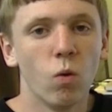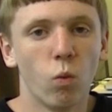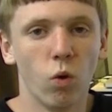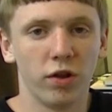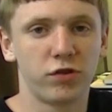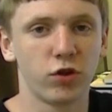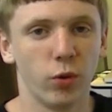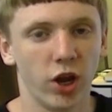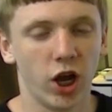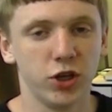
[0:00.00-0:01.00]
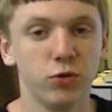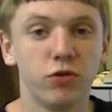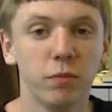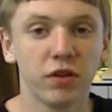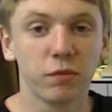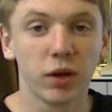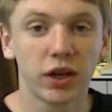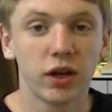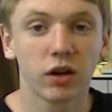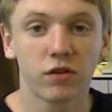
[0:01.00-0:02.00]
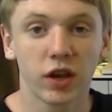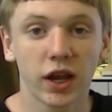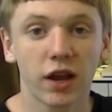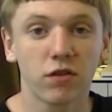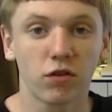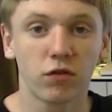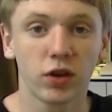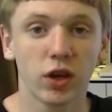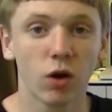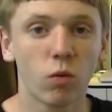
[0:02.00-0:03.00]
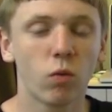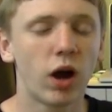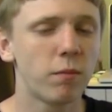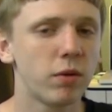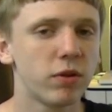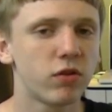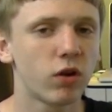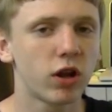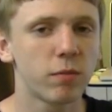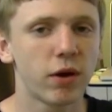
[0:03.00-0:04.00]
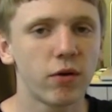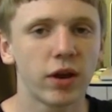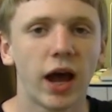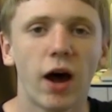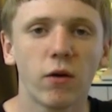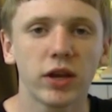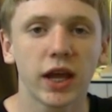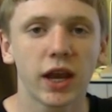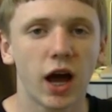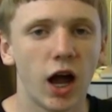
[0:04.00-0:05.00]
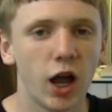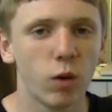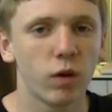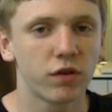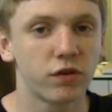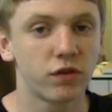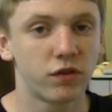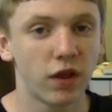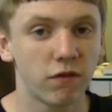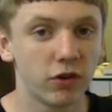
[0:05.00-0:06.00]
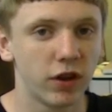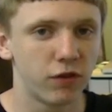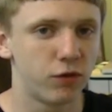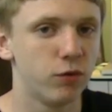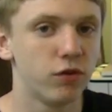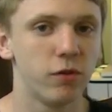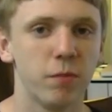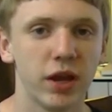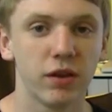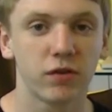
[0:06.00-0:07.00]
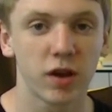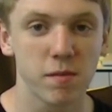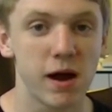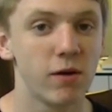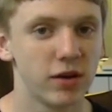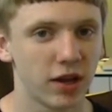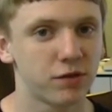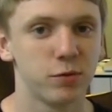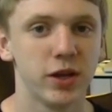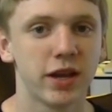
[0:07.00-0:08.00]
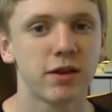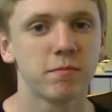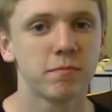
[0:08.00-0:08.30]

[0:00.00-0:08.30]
What's going on YouTube? It's Mike here. Today guys, in this video, I'm going to be talking about how to get iOS 7 as soon as the betas come out next week.